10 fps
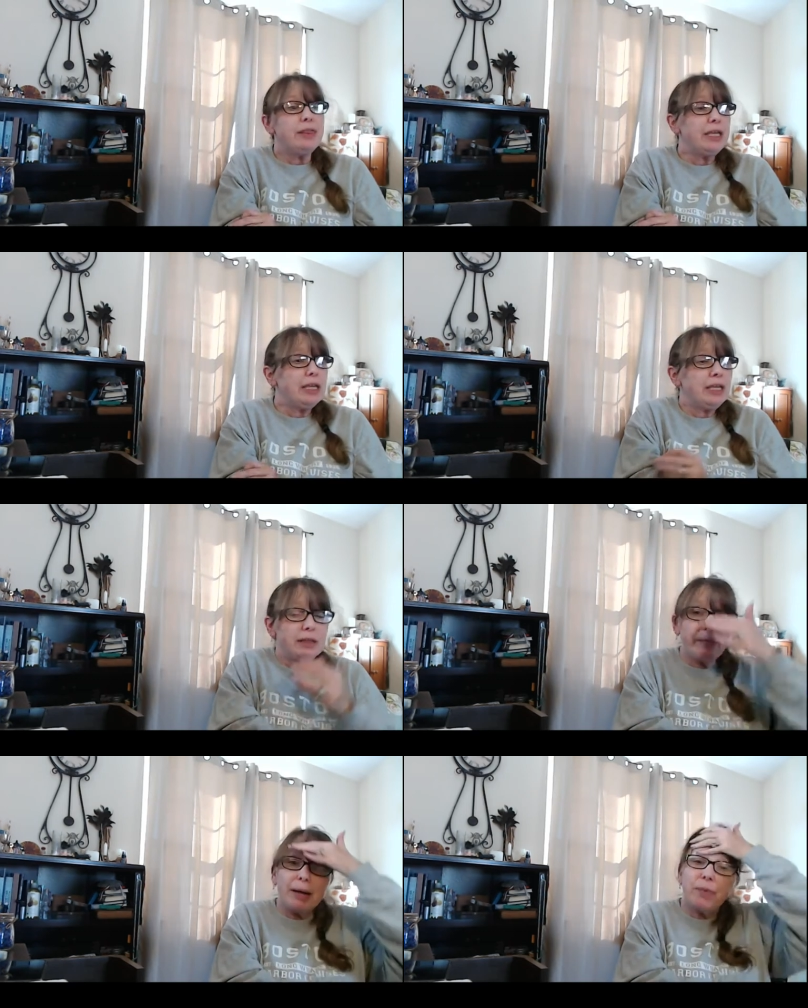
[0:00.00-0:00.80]
The
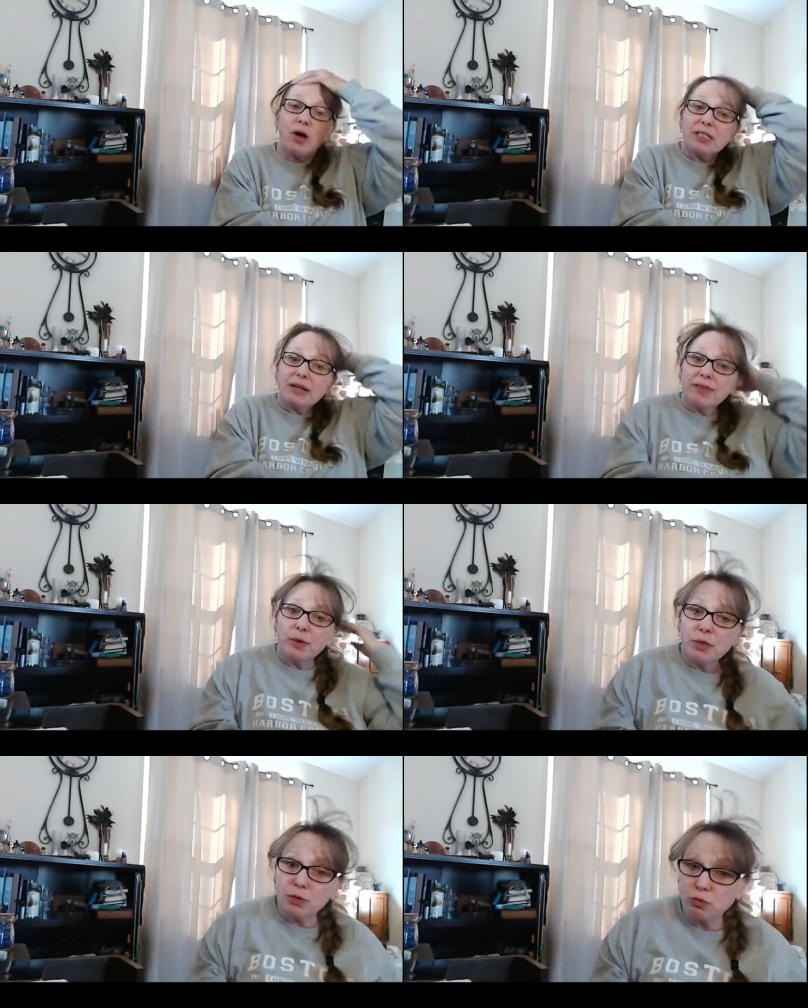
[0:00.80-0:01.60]
my boss and
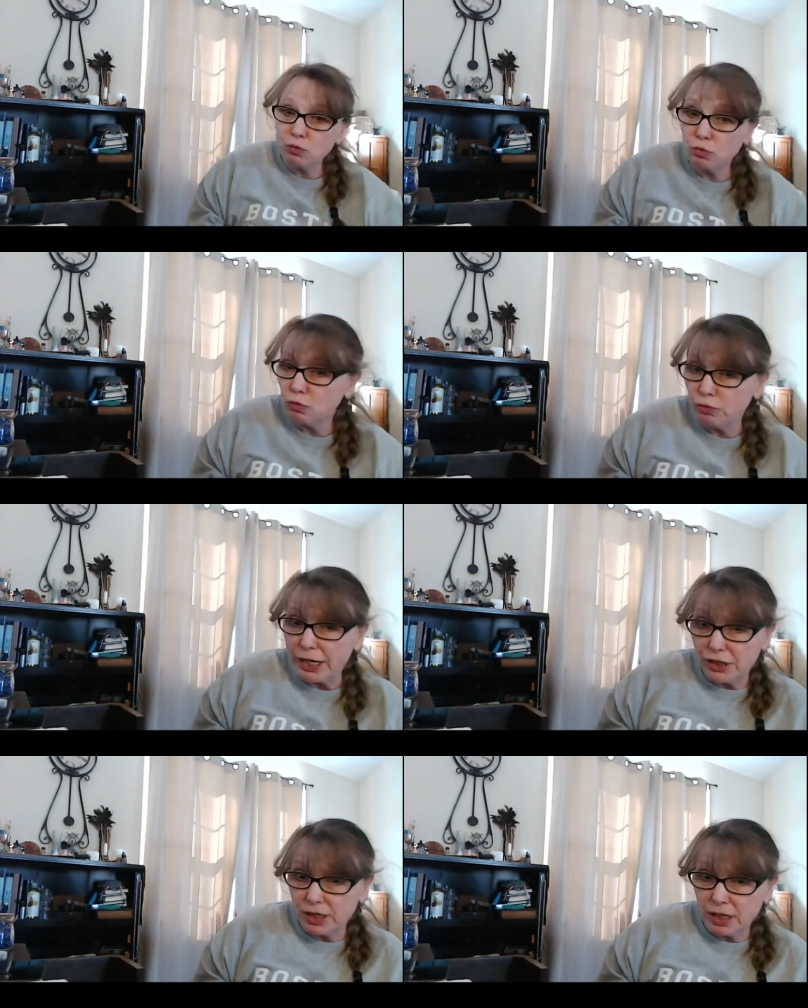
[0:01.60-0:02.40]
everything was
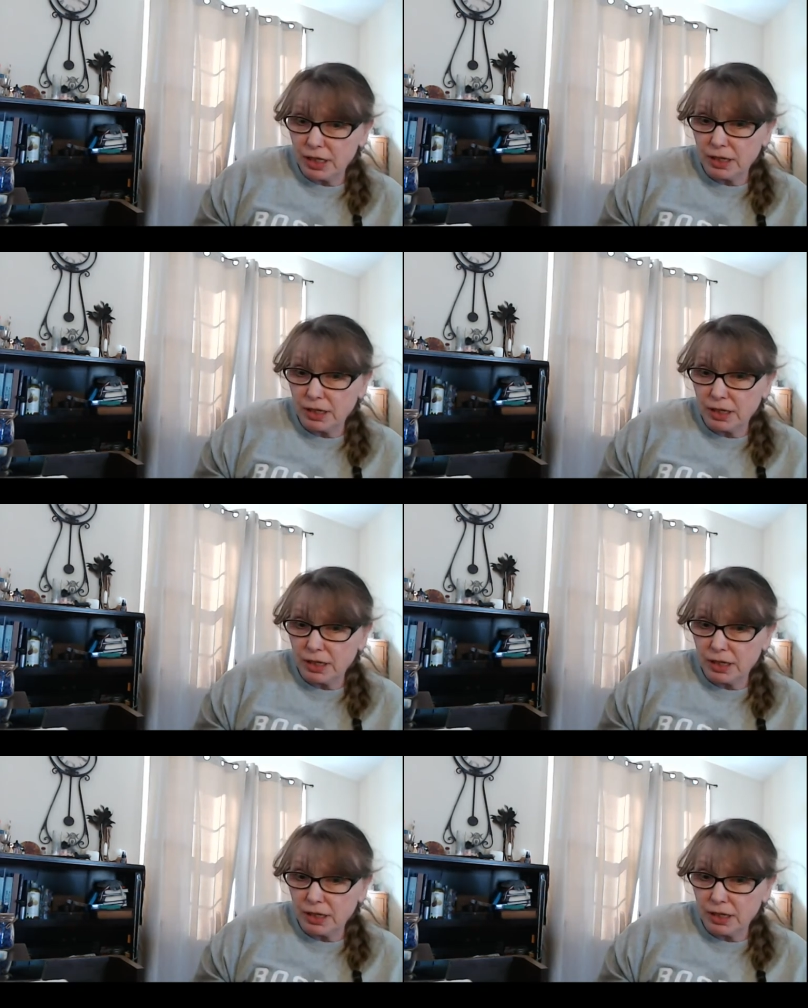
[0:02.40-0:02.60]
wretched